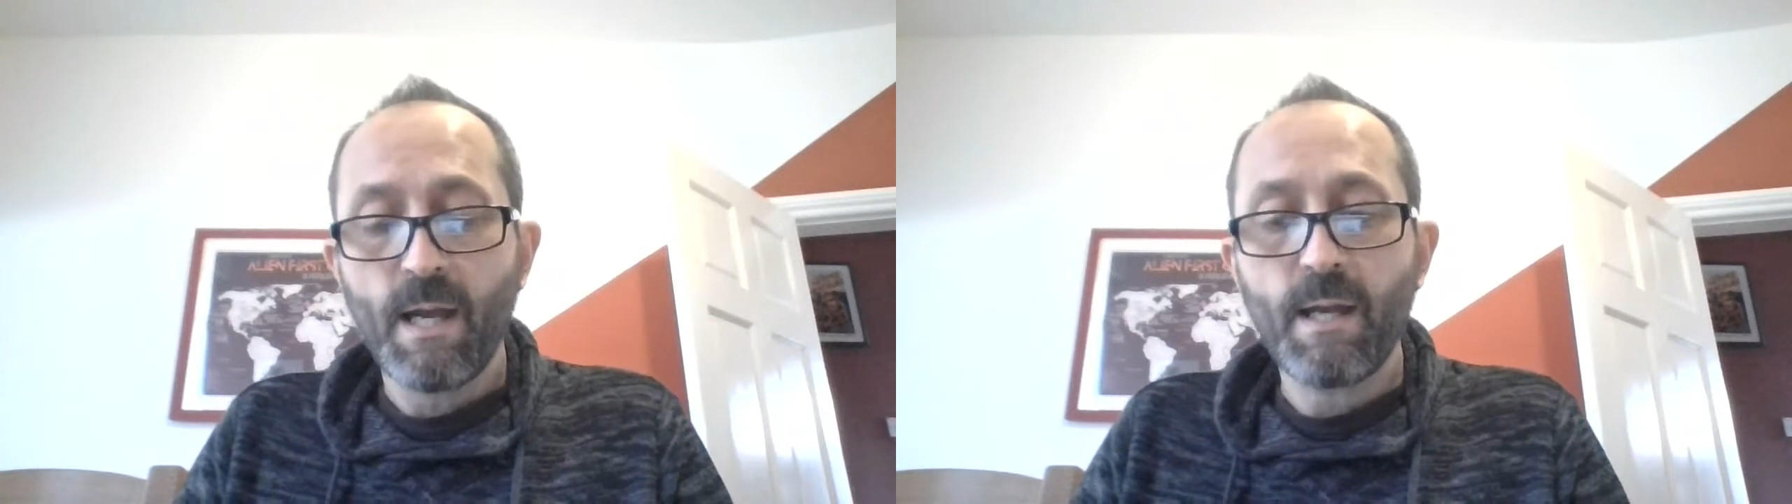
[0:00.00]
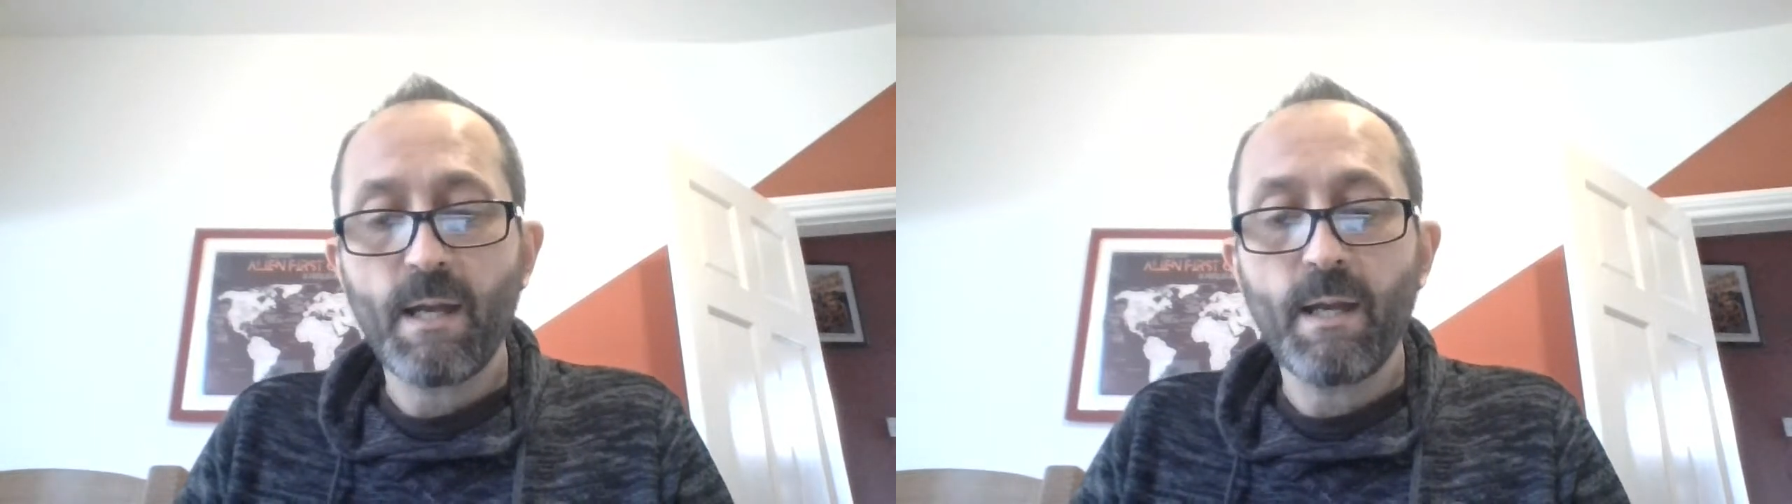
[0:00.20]

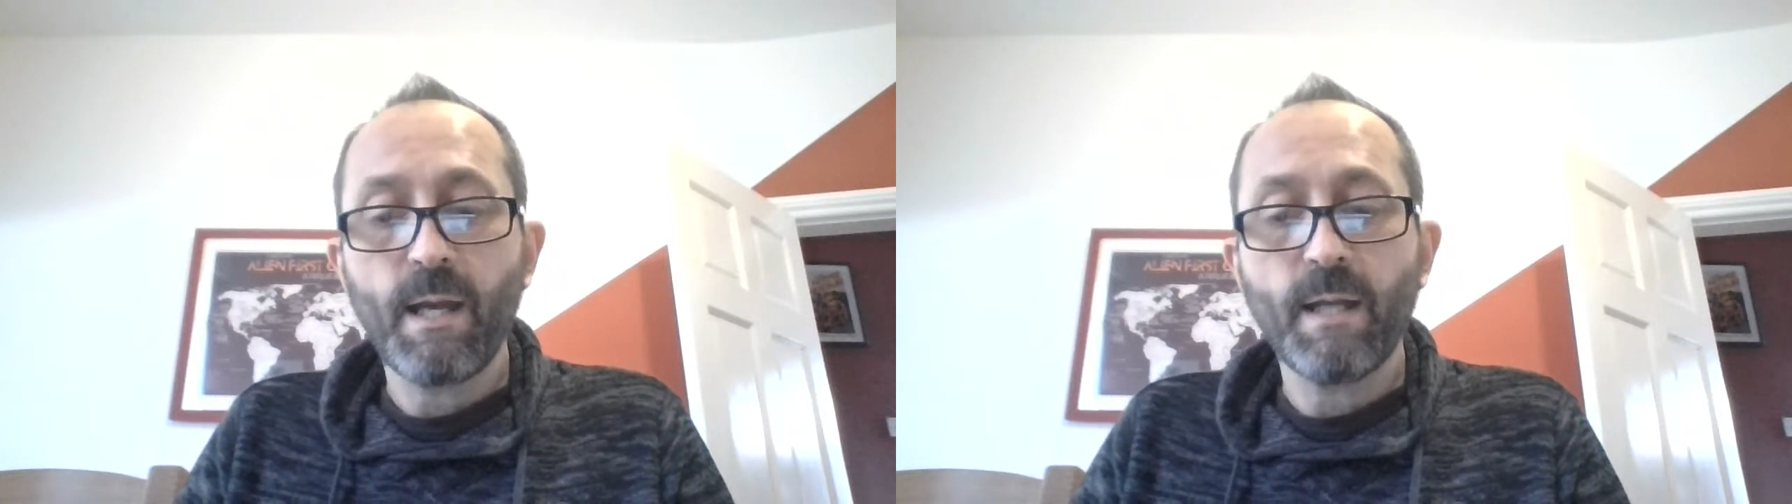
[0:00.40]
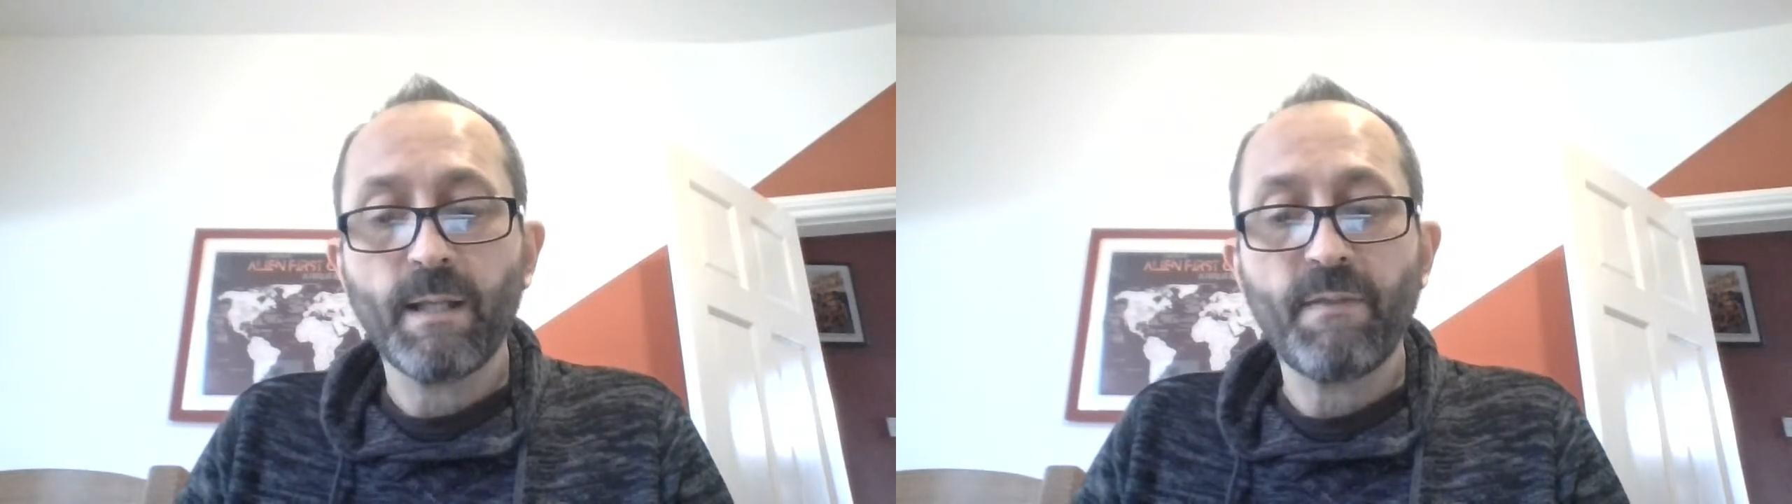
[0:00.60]

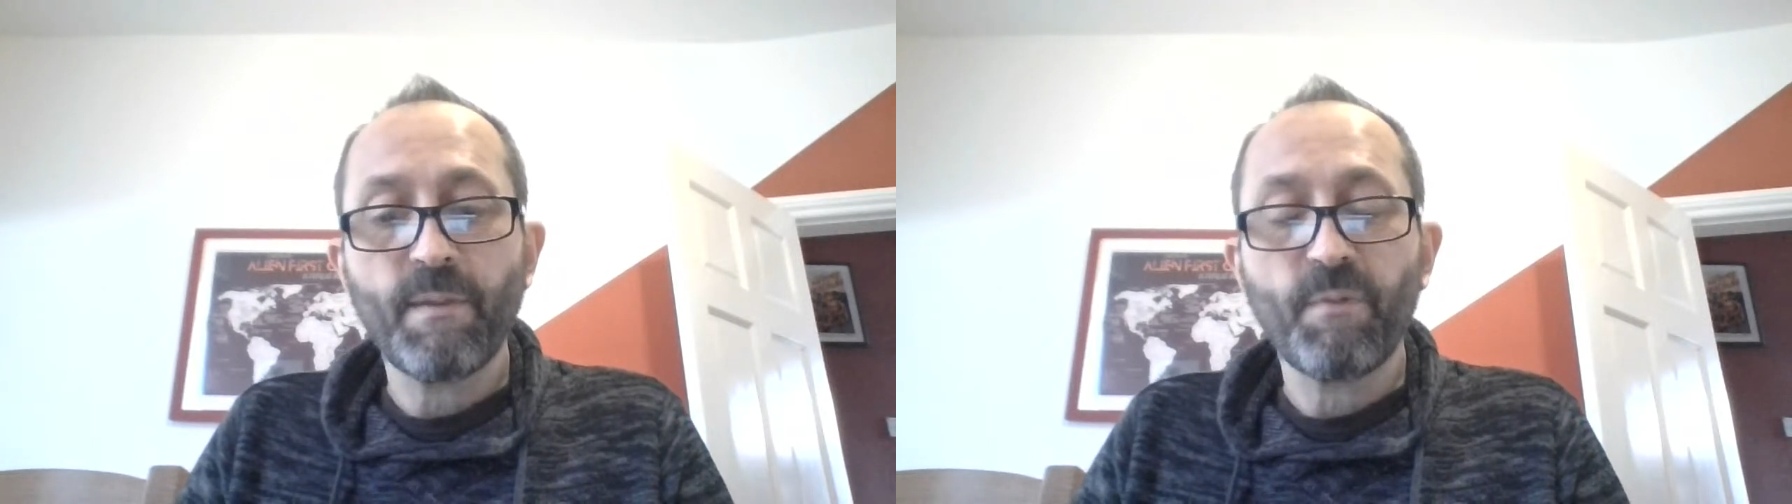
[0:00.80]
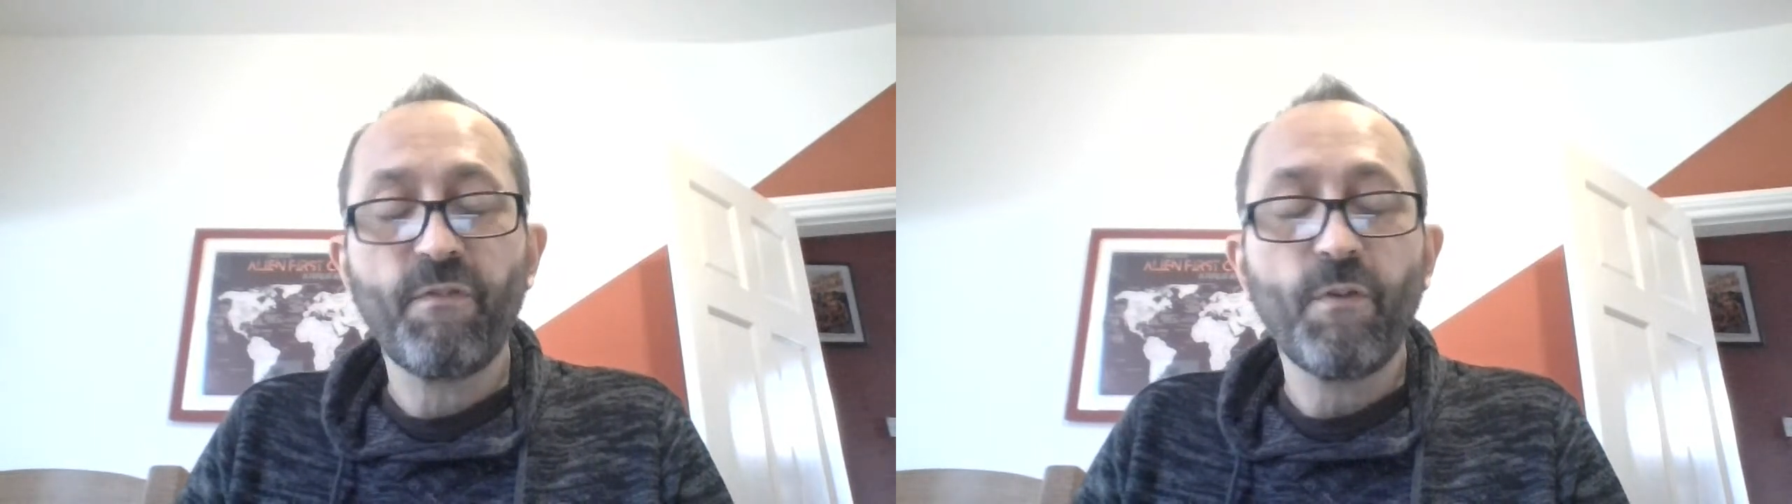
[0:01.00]
and let
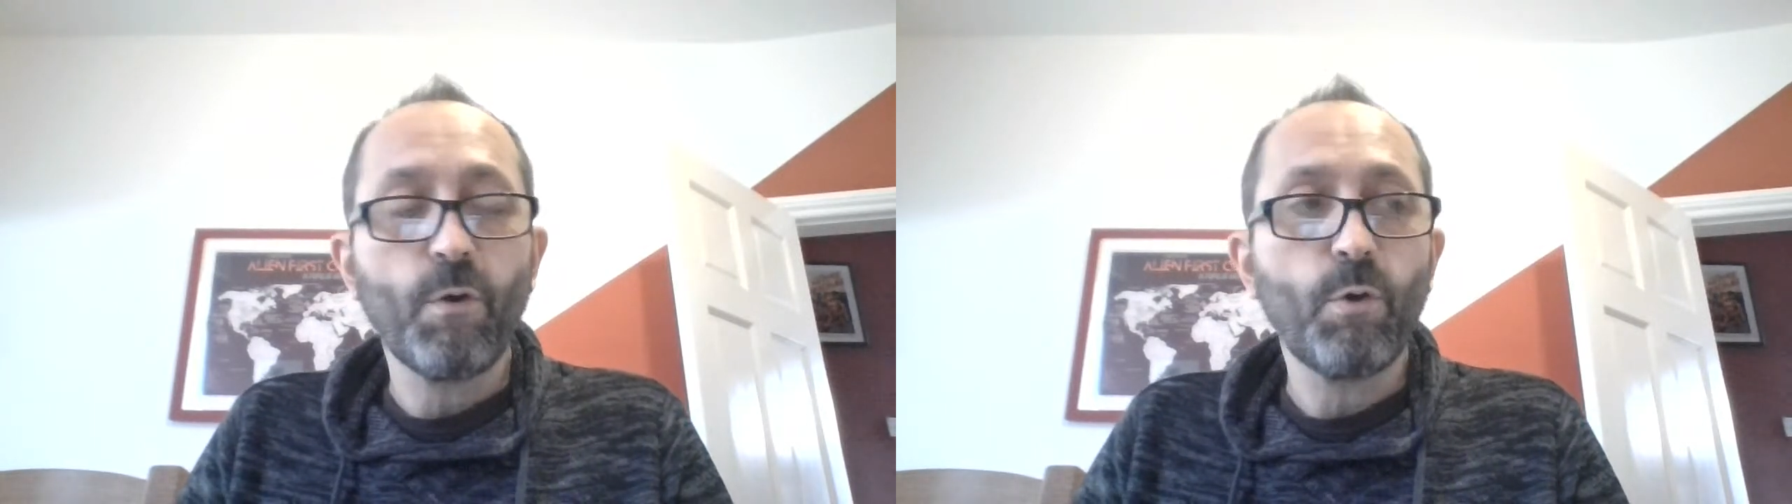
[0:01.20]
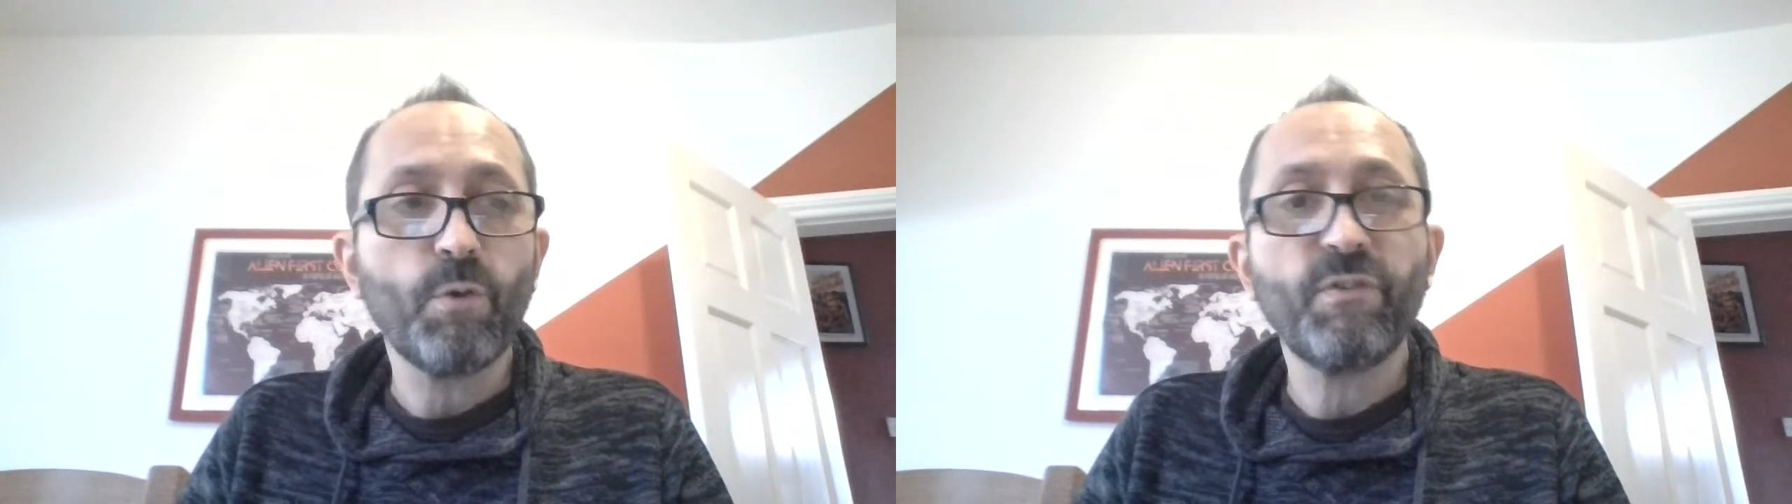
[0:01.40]
them
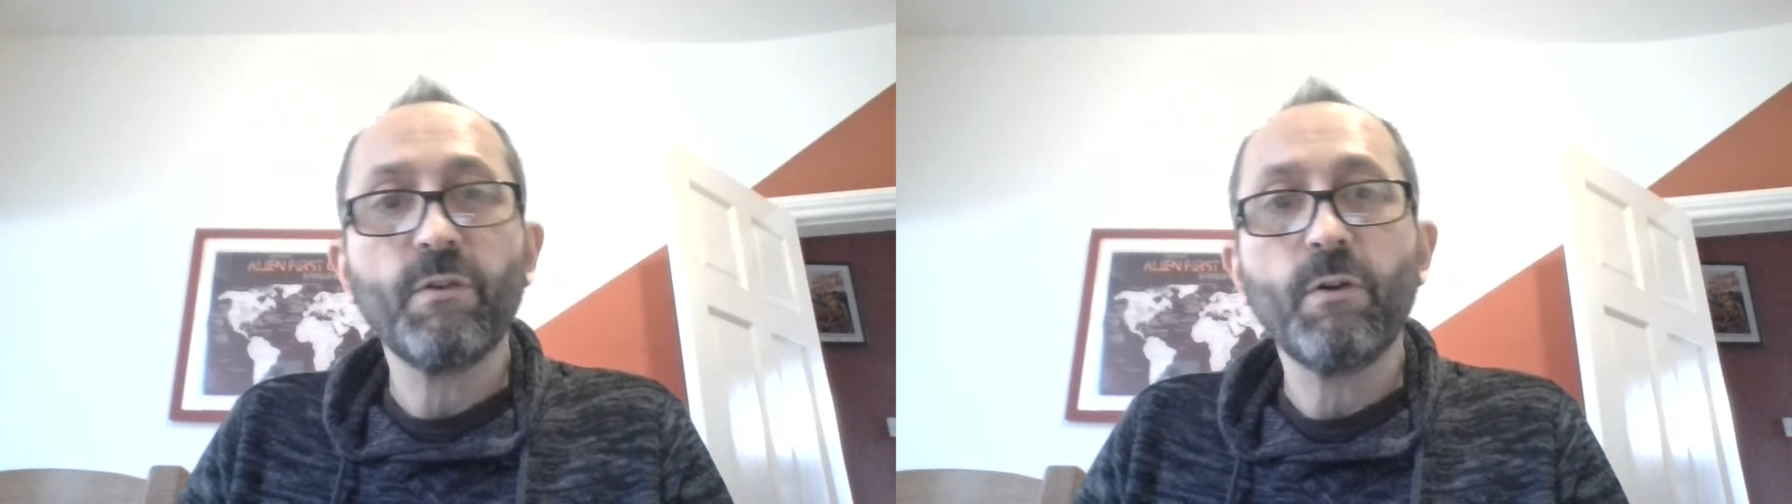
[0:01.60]
afford